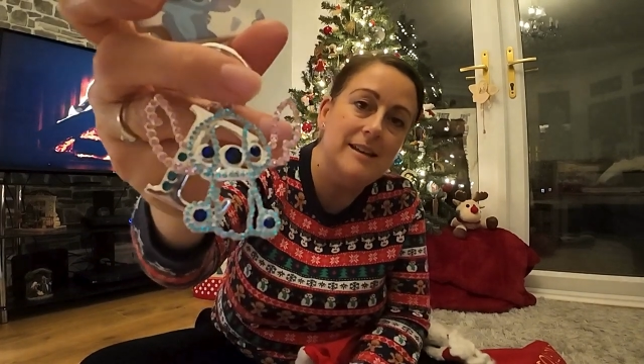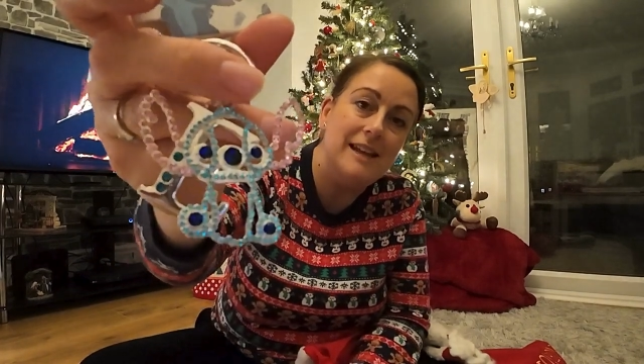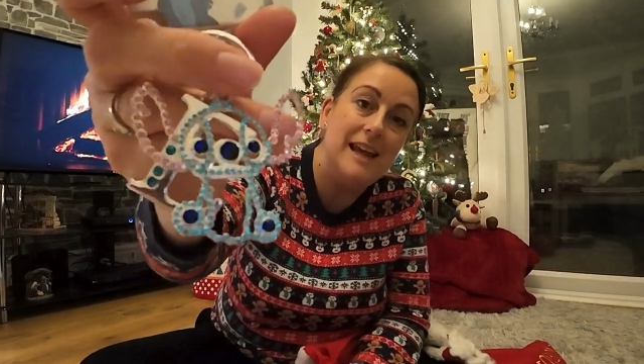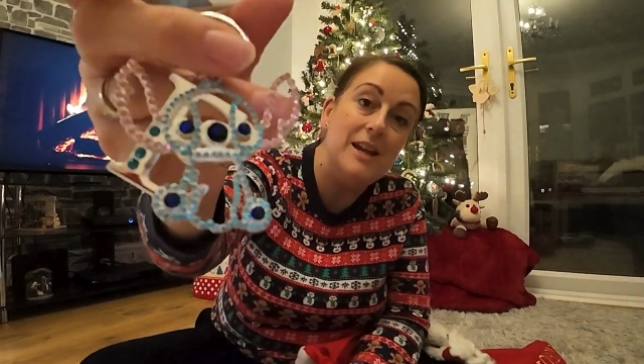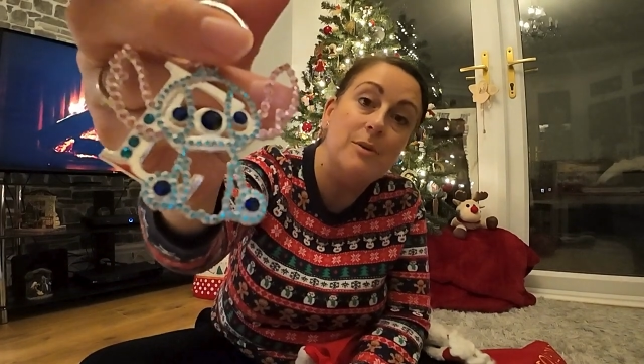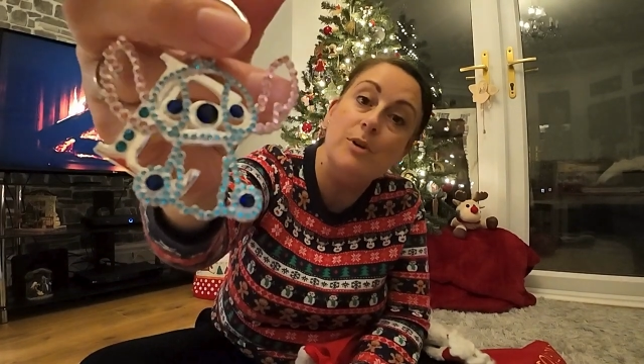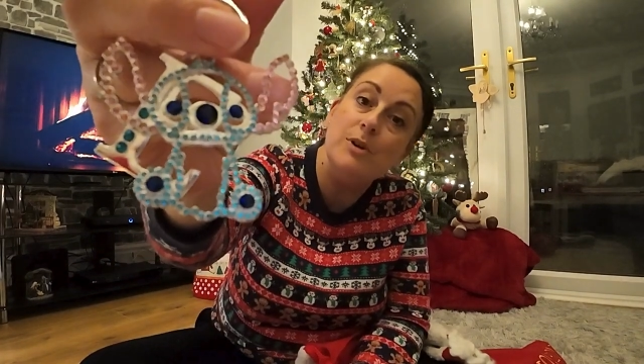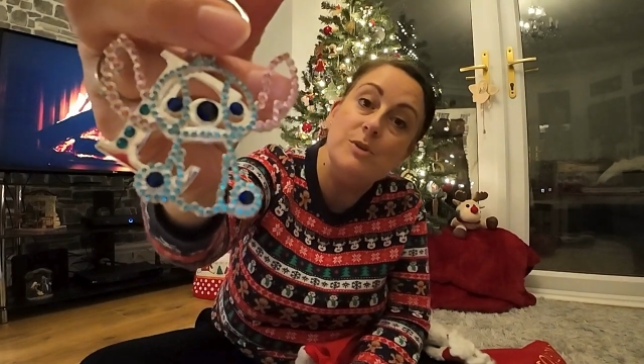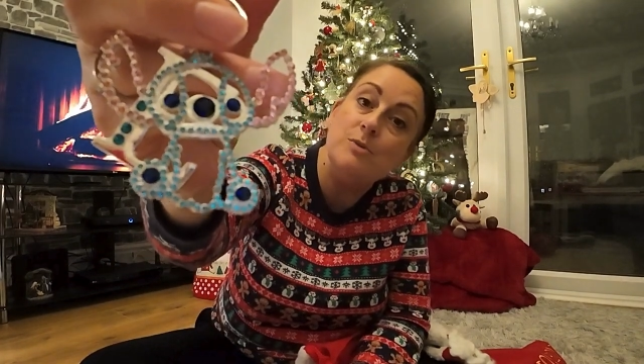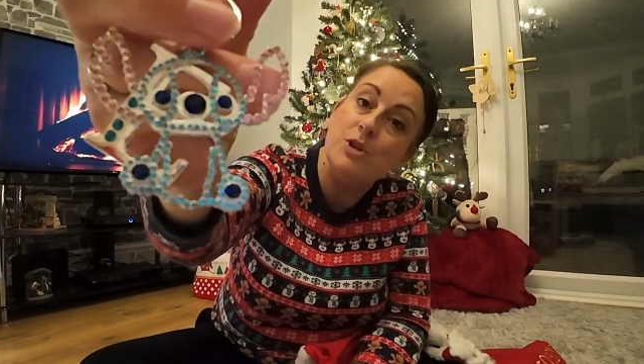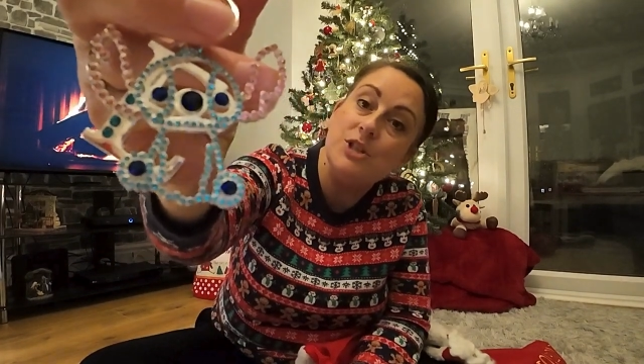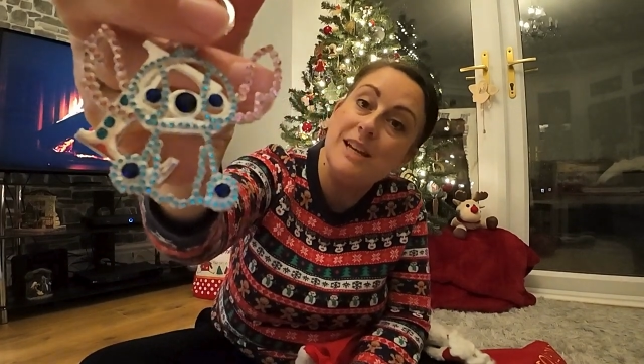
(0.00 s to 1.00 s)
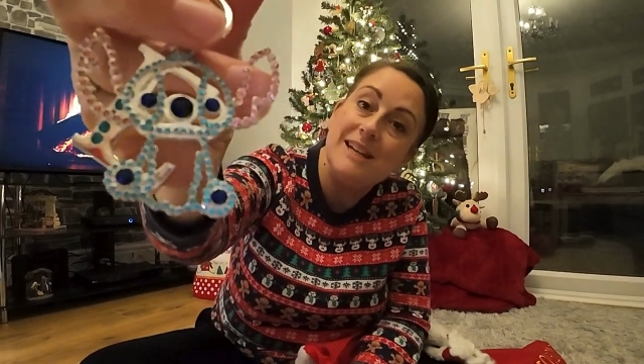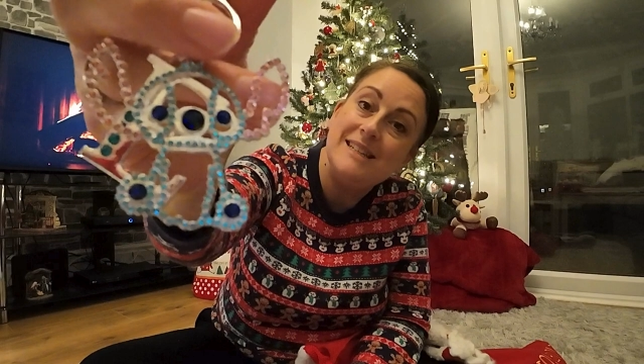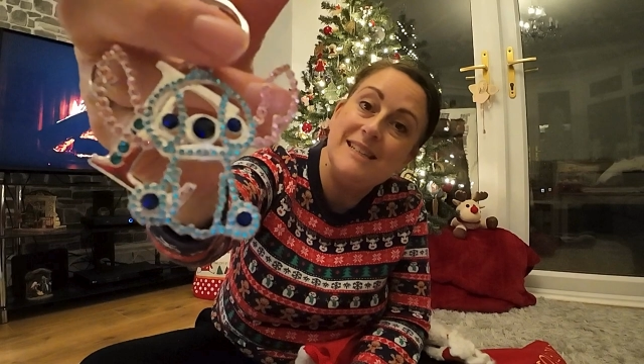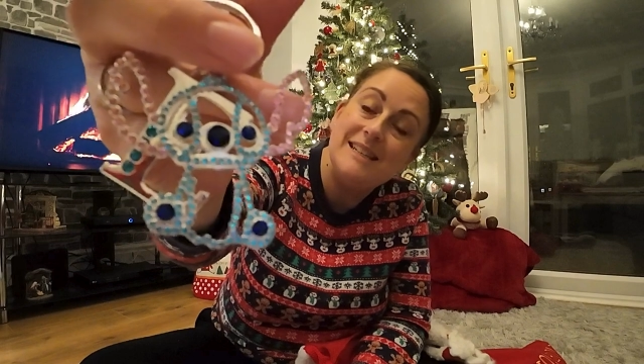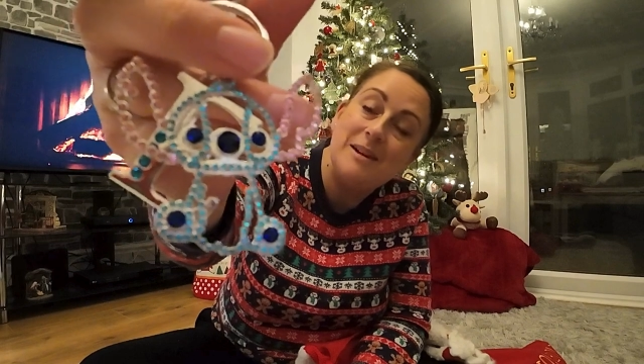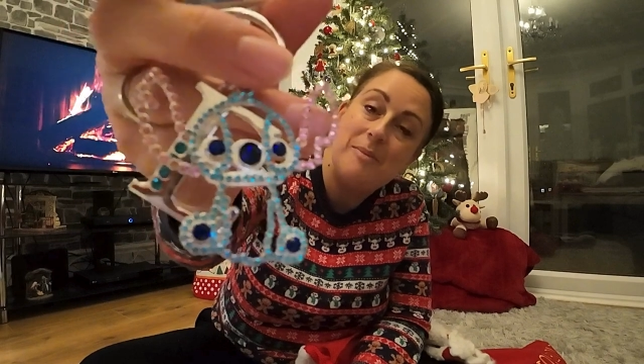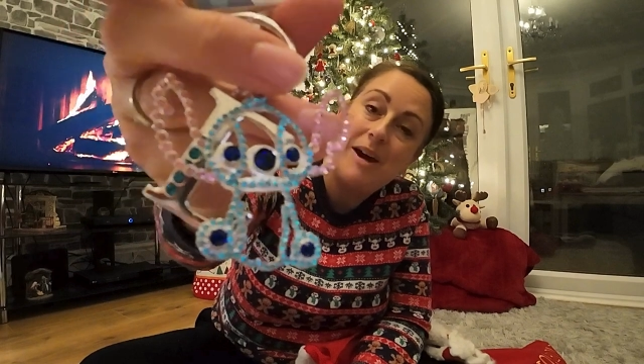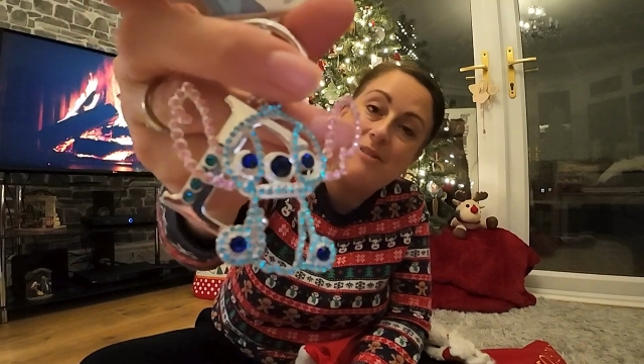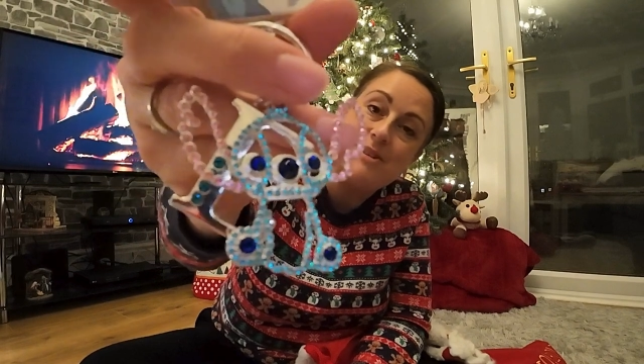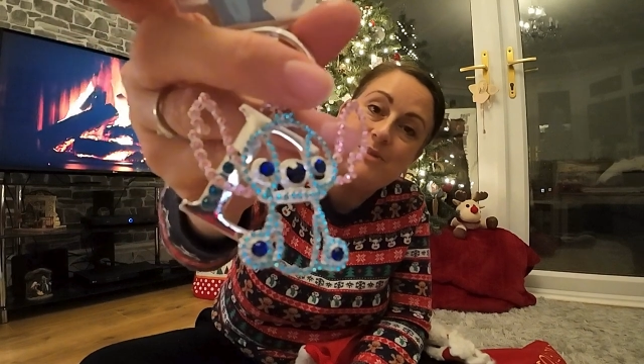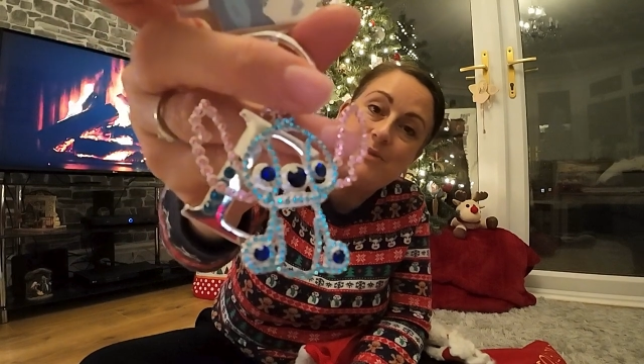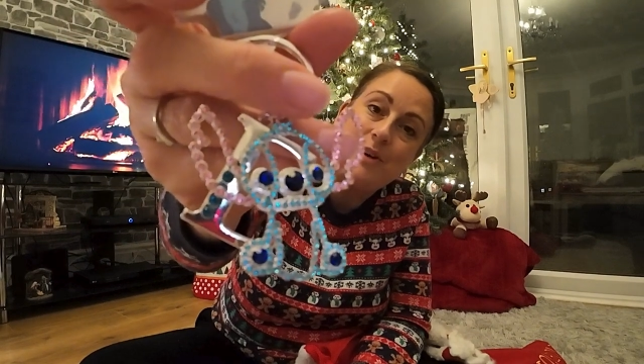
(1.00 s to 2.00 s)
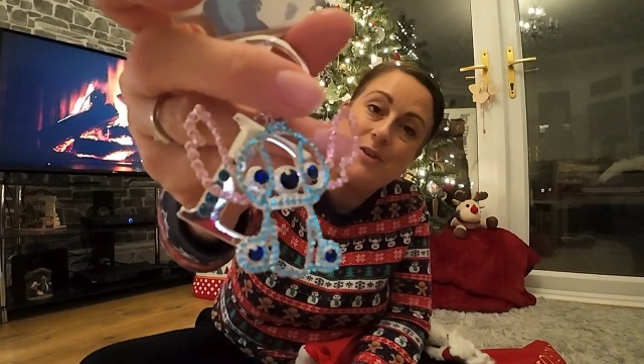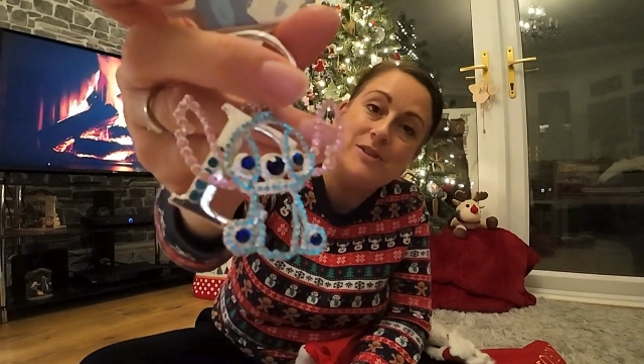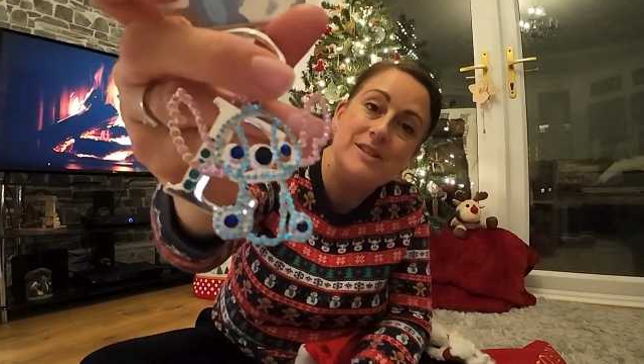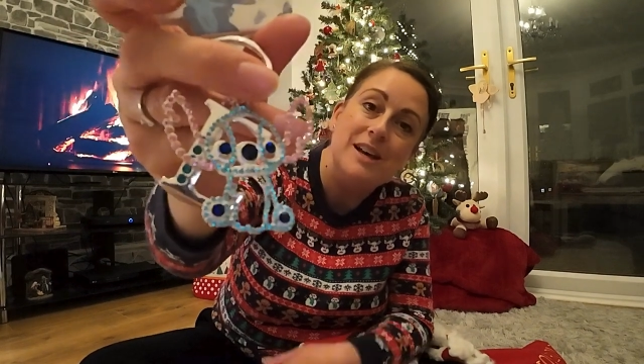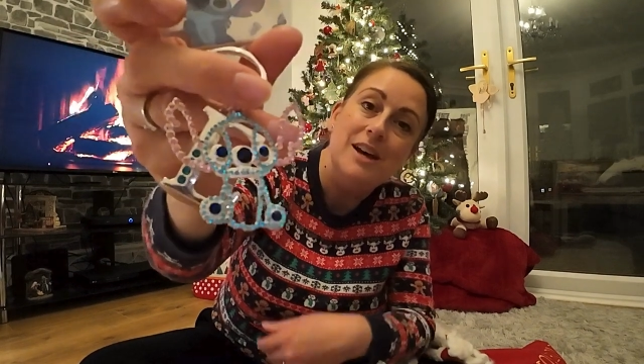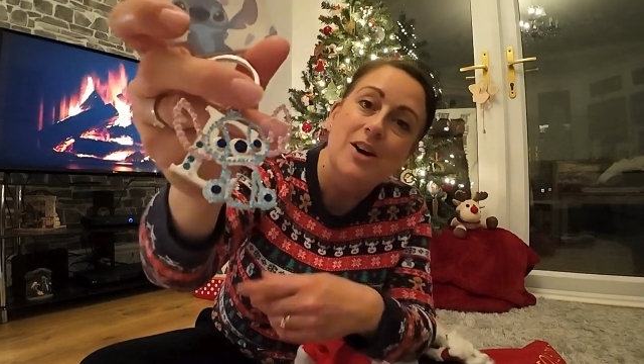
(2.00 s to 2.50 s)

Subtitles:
and anyone who's watched our Disneyland Paris vlogs